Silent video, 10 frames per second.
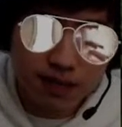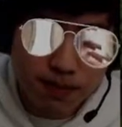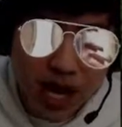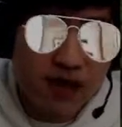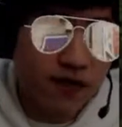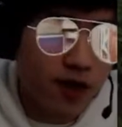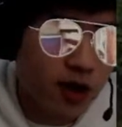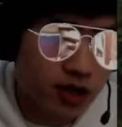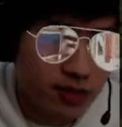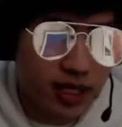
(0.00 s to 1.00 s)
by
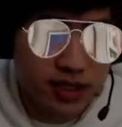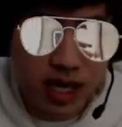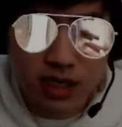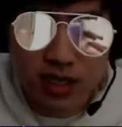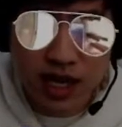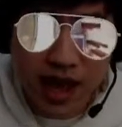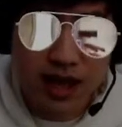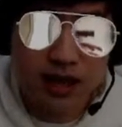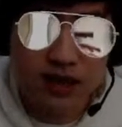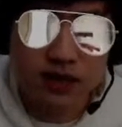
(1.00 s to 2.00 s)
far the best talent
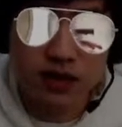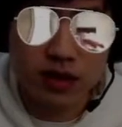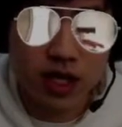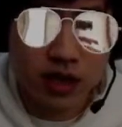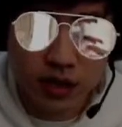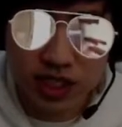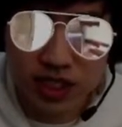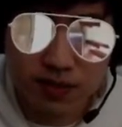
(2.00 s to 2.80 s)
at level 13